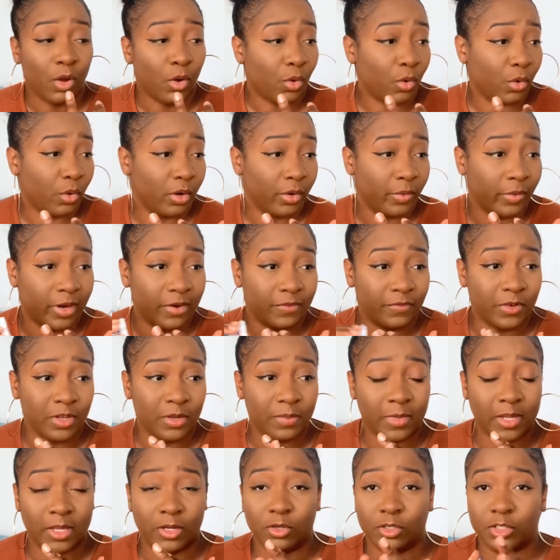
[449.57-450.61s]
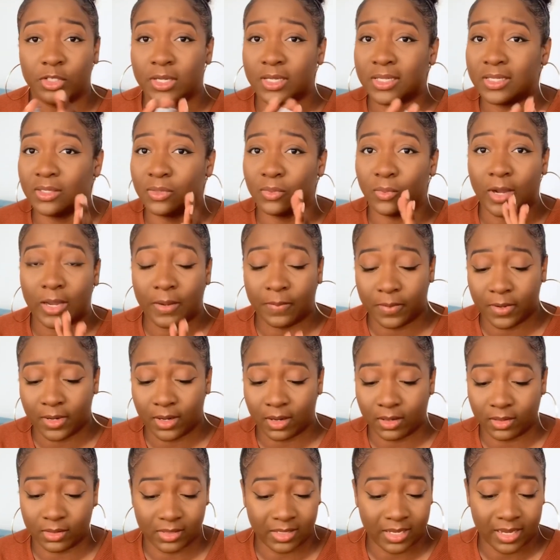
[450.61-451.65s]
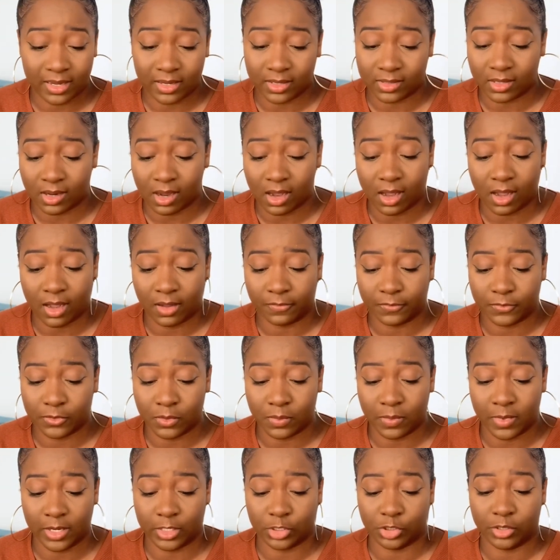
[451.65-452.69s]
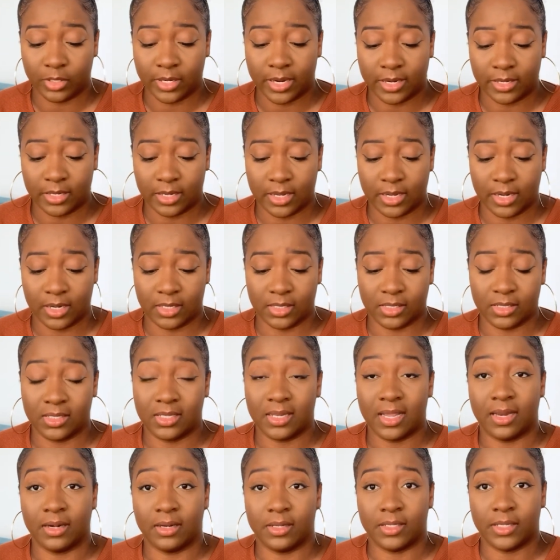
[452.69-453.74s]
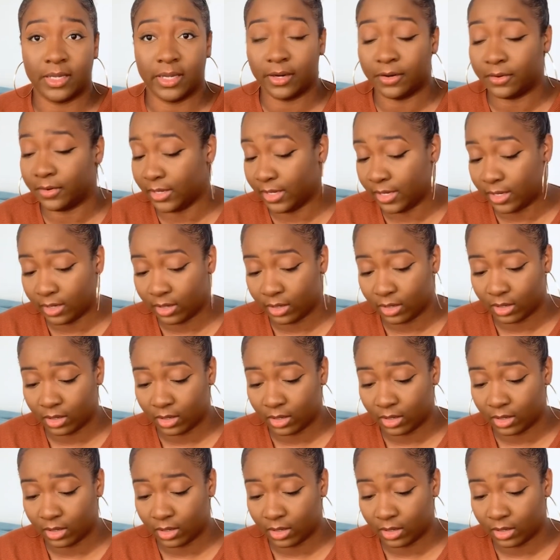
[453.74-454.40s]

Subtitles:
or wherever you may go, just wiping things off to make sure that it is sanitary.